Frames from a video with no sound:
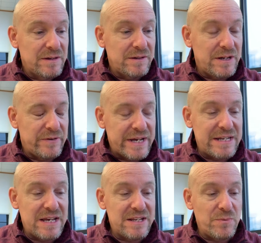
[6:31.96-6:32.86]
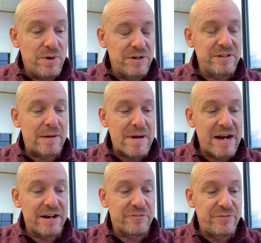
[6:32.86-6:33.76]
You know, in the wintertime, I
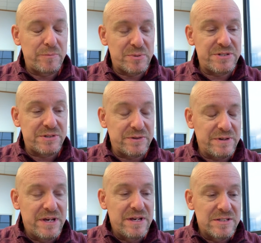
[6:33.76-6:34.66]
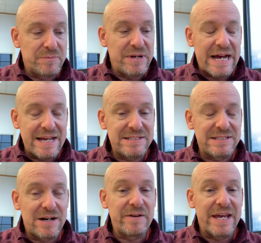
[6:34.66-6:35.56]
got in a foot pursuit. Some guys
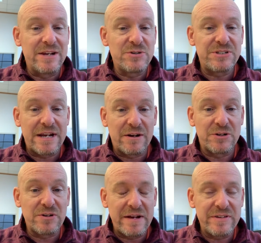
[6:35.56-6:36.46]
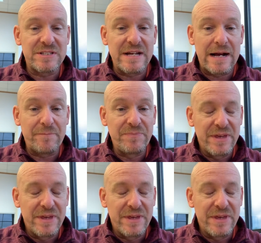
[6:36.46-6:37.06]
on the interstate on a traffic stop.